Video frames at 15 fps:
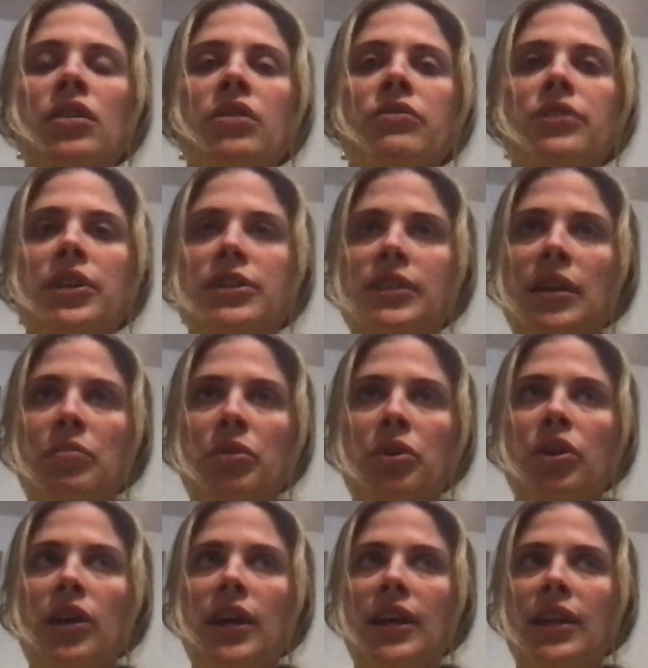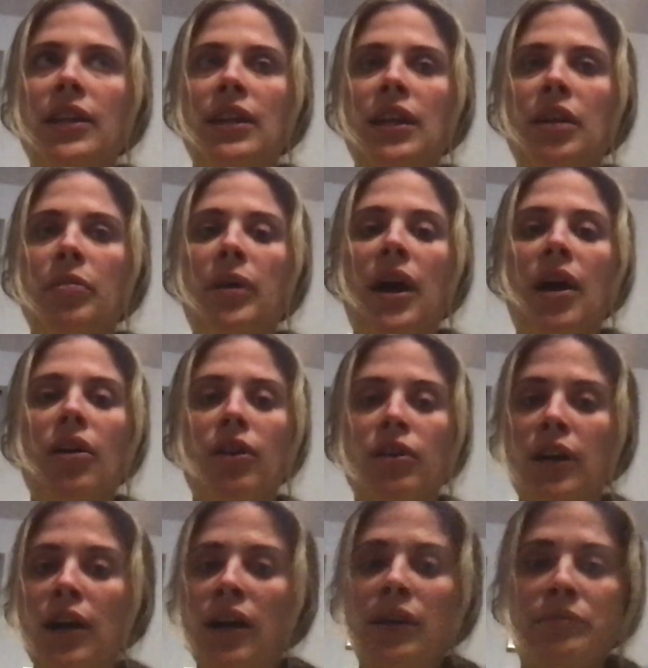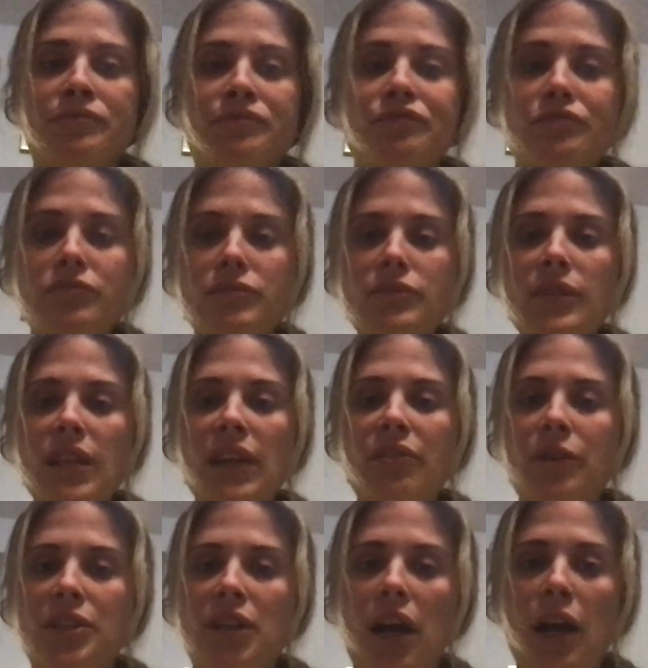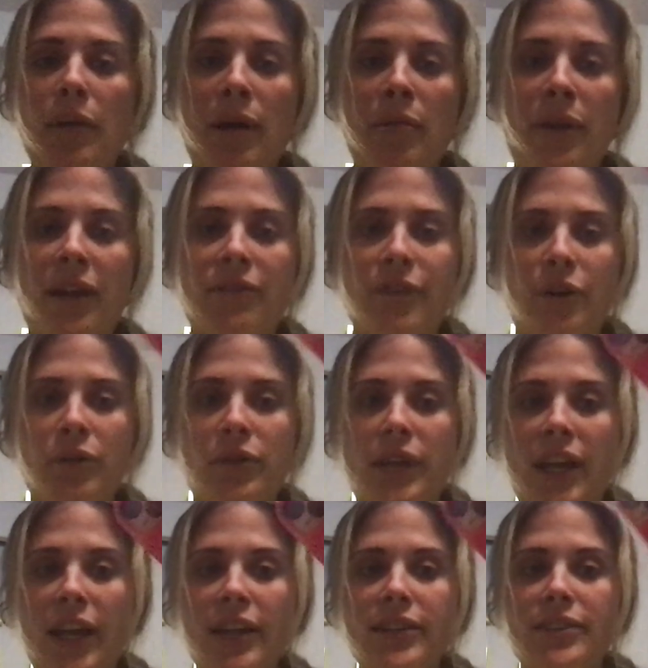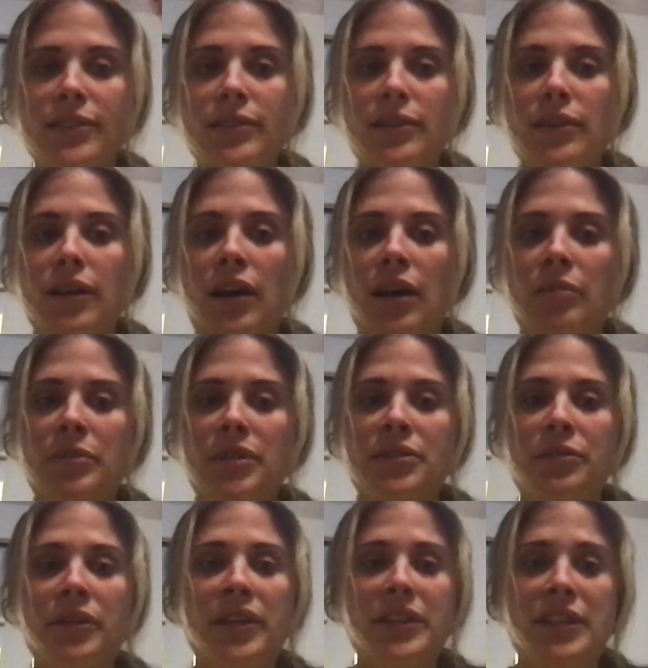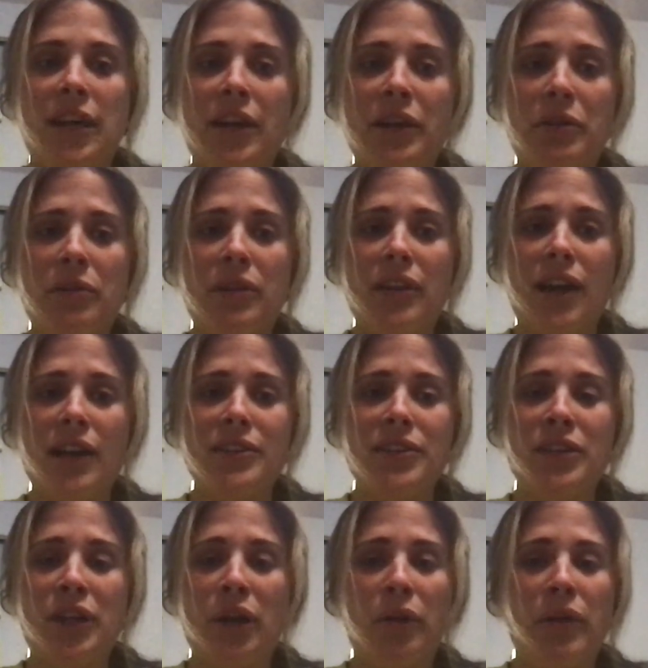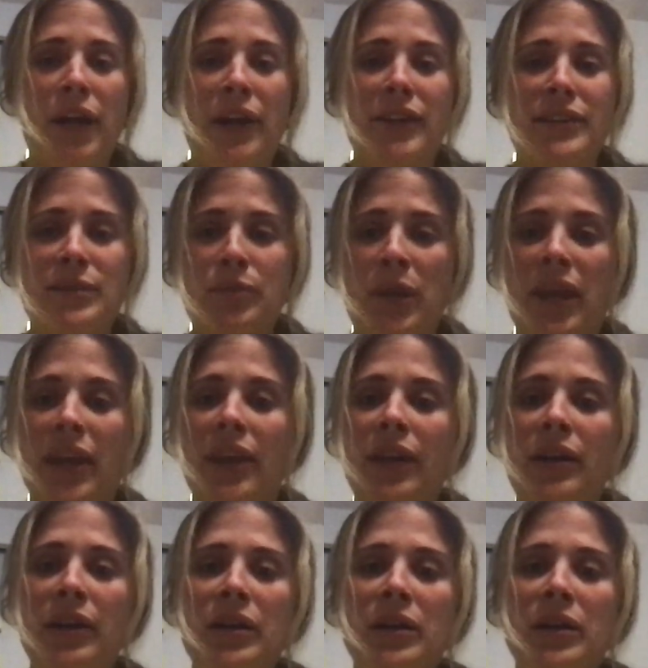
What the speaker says: For example, I can think about if we talk about my phone case, does it really tell you a lot to know that it's pink?